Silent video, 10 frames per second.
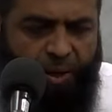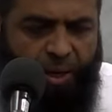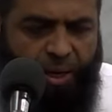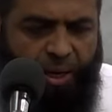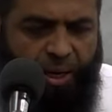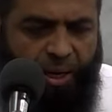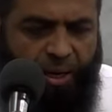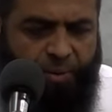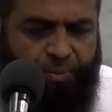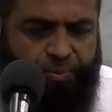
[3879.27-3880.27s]

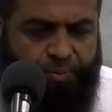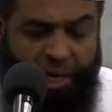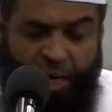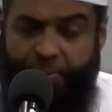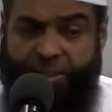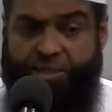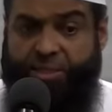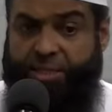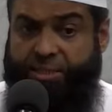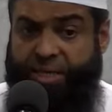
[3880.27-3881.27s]
Hey, but these
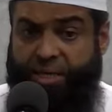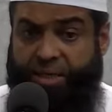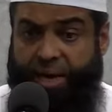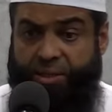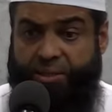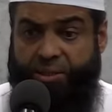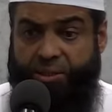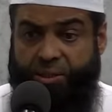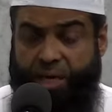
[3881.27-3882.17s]
guys think tanks.